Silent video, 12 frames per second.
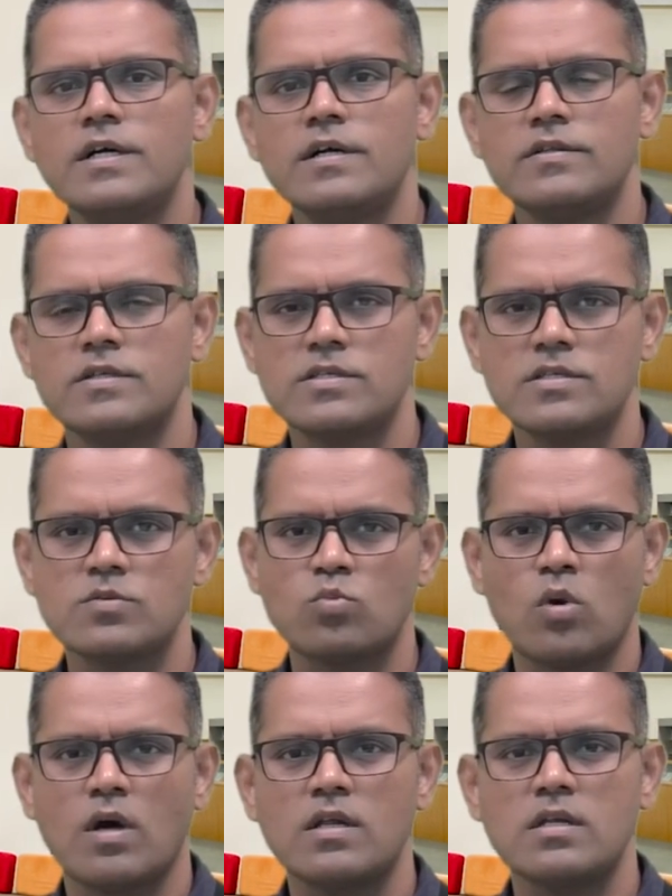This is
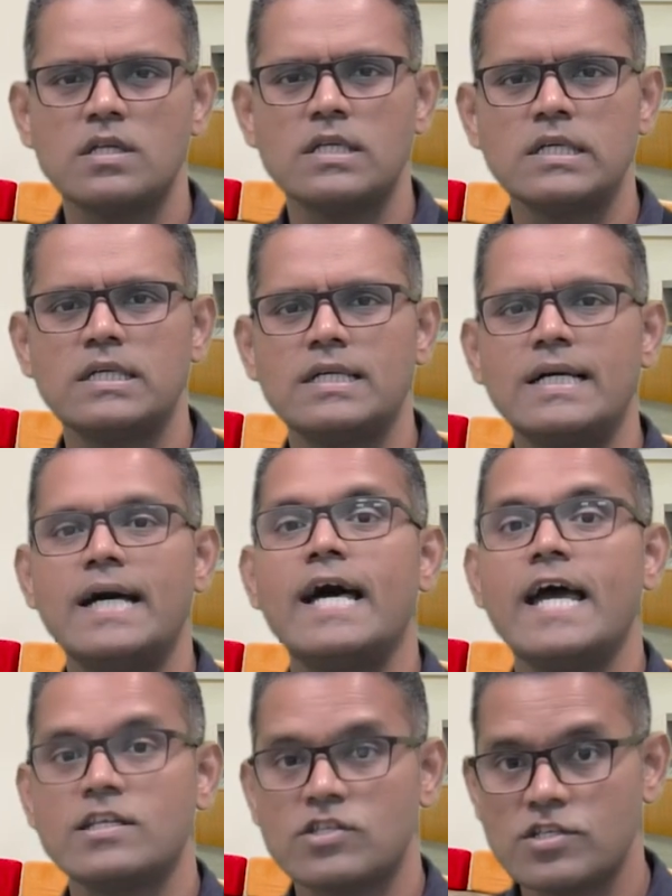one
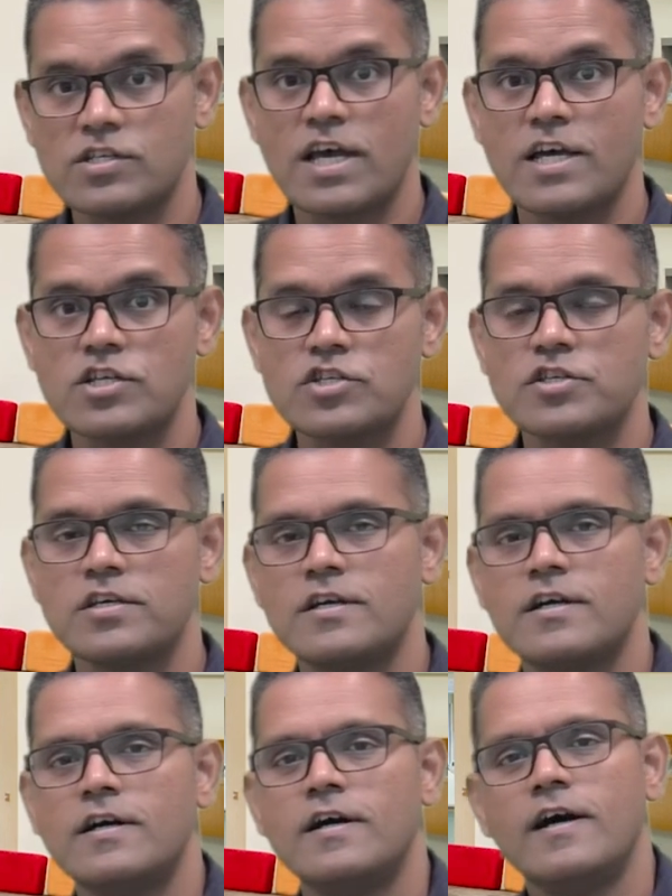exercise.
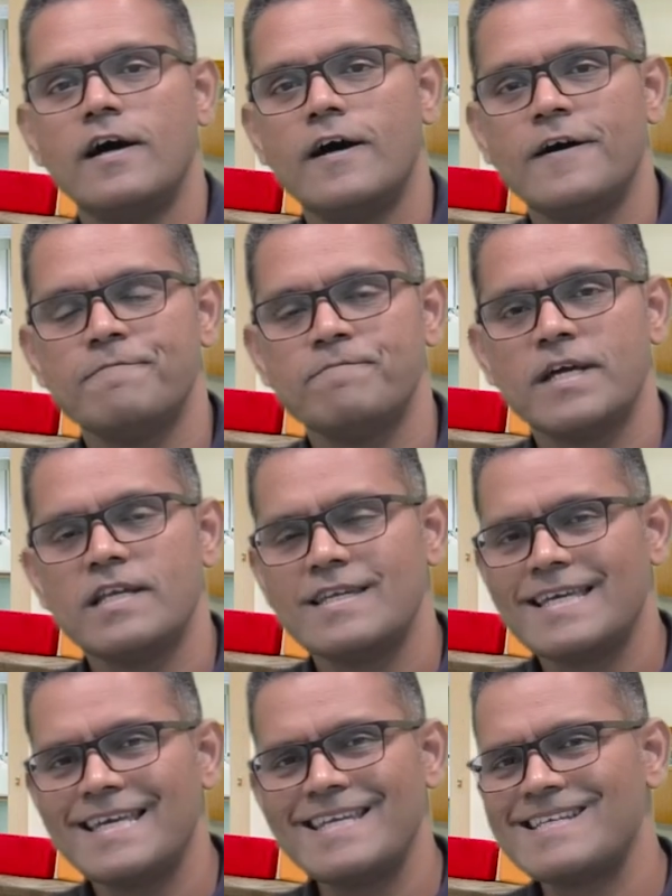And
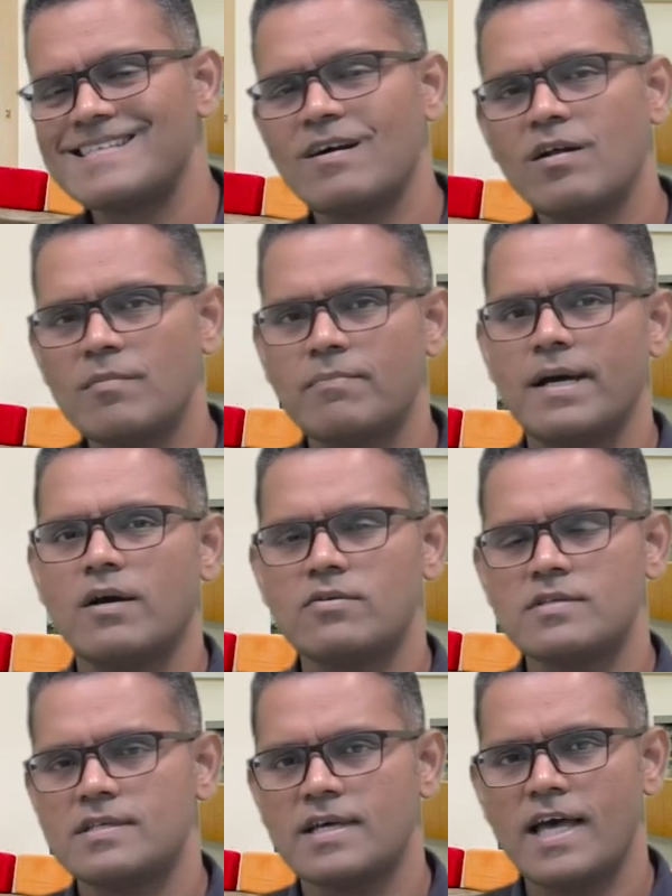again, it's all
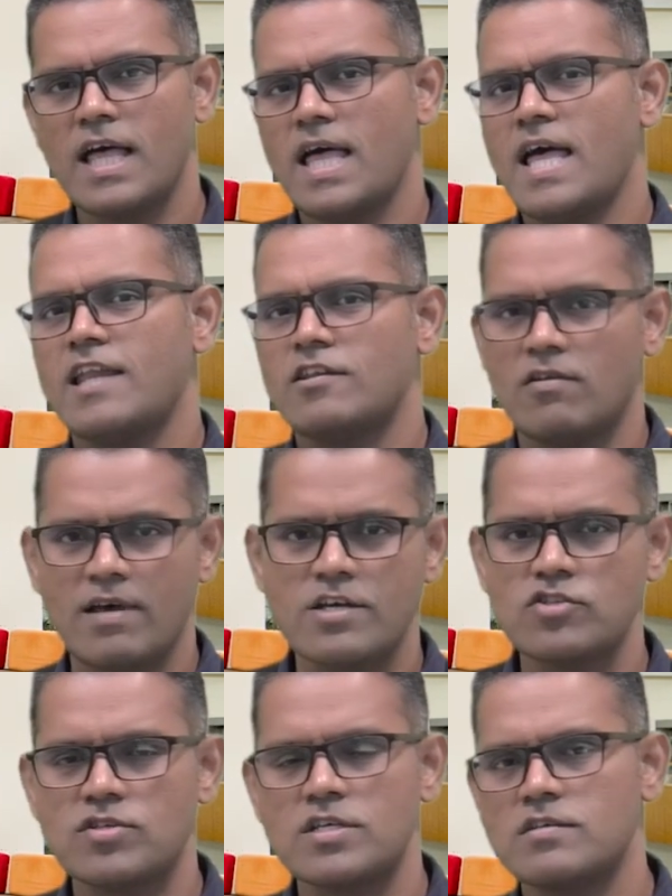about
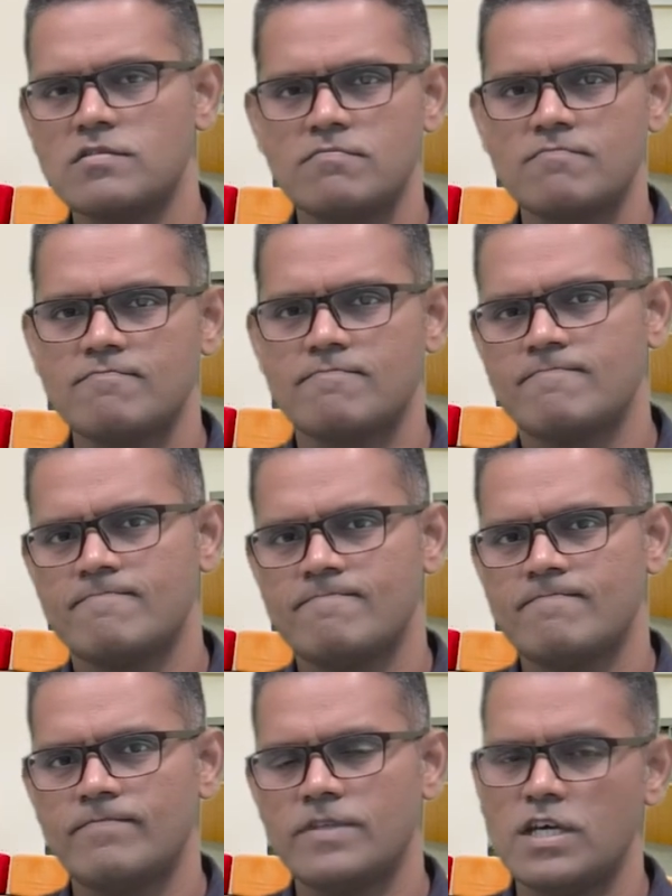analyzing
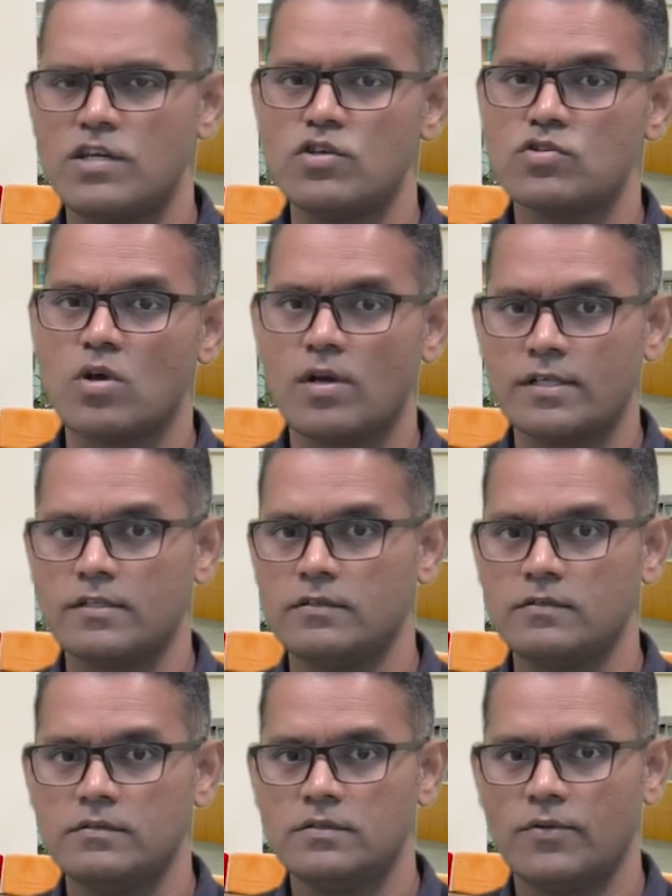the news article,
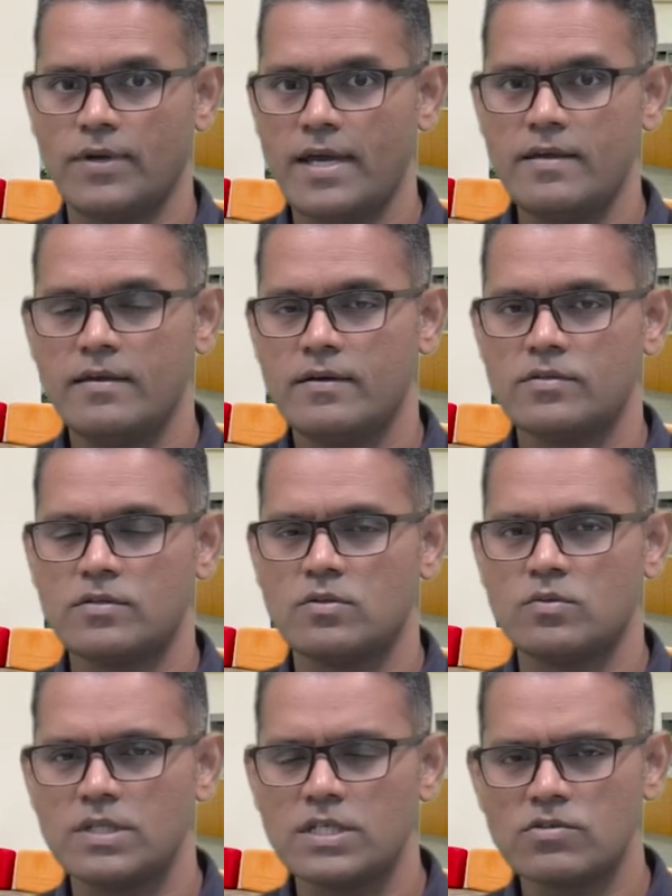okay?
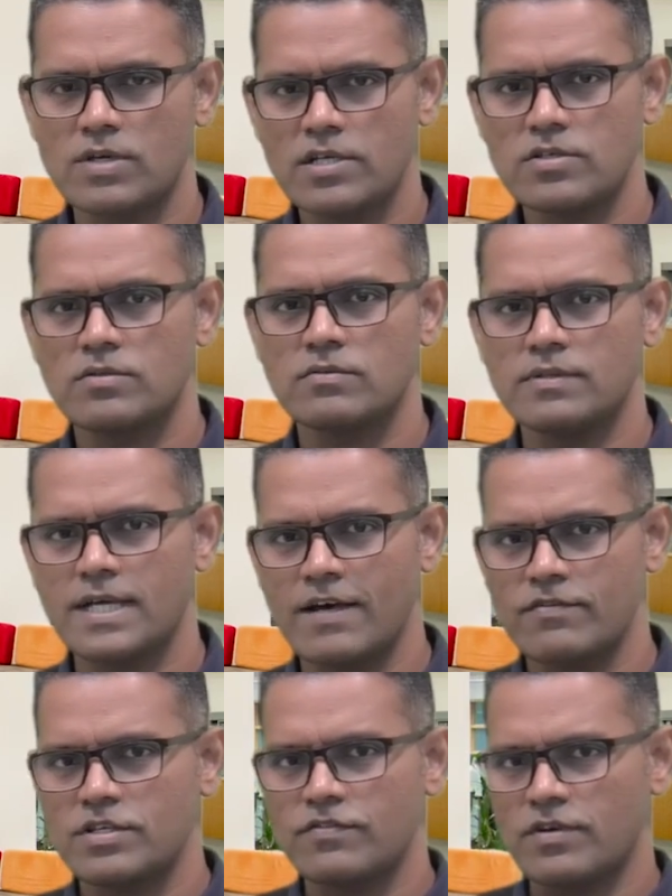So we try to
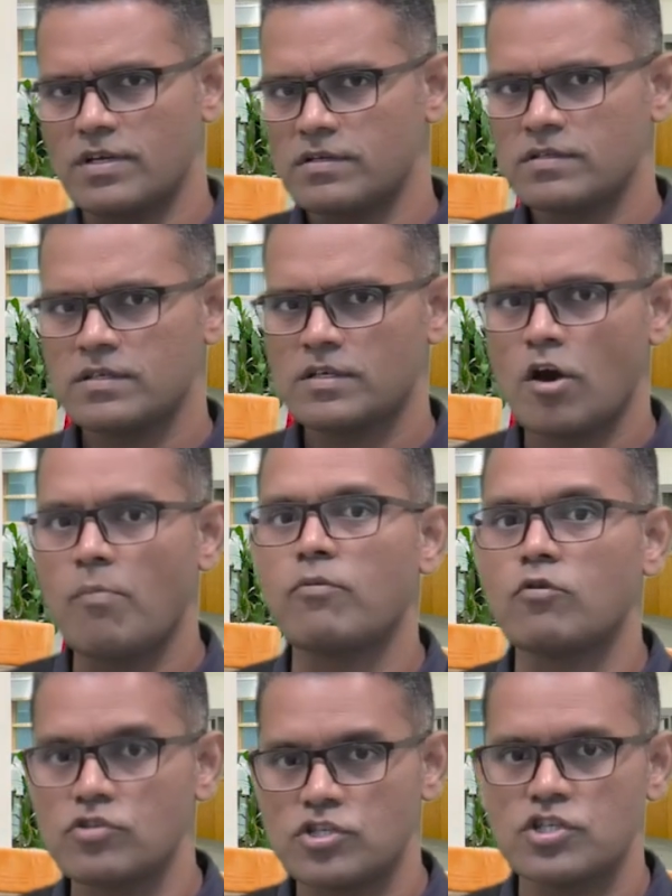have different
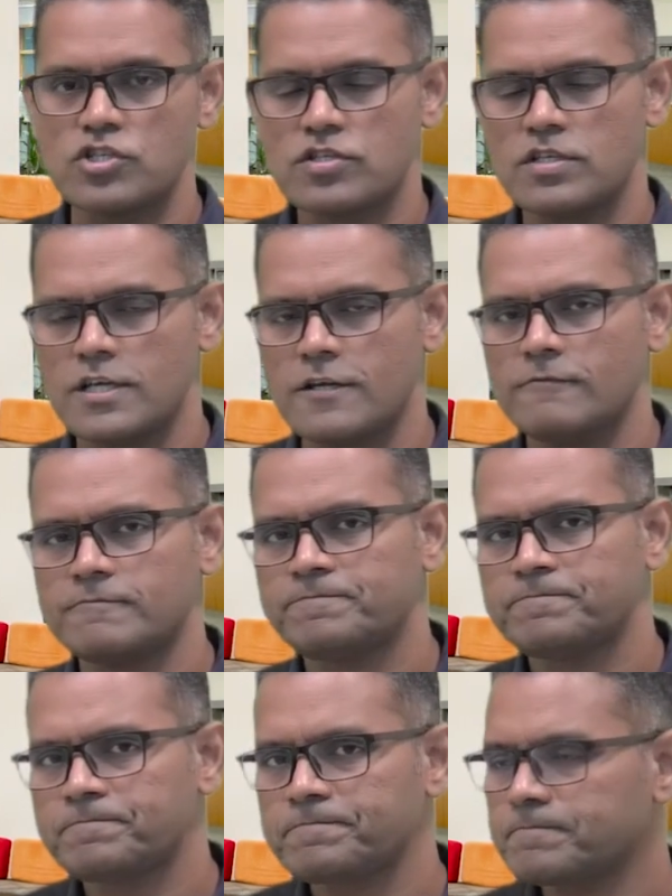approaches, yeah.
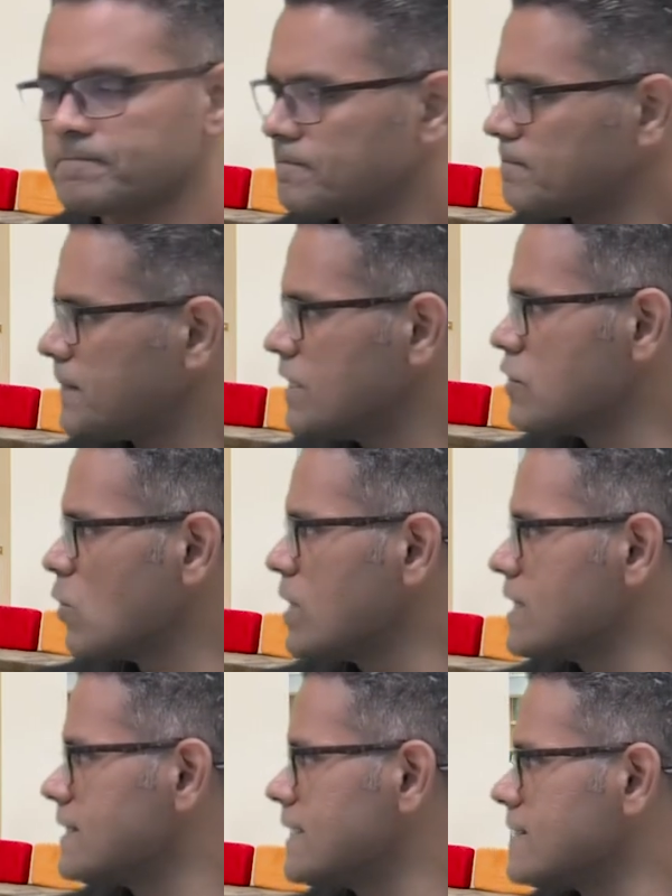So what
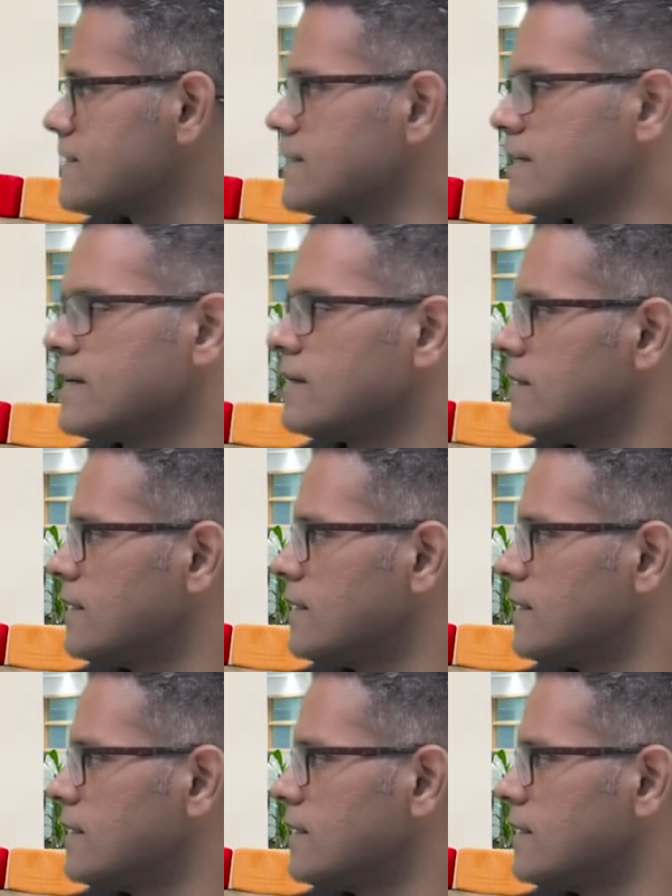is this? Yeah.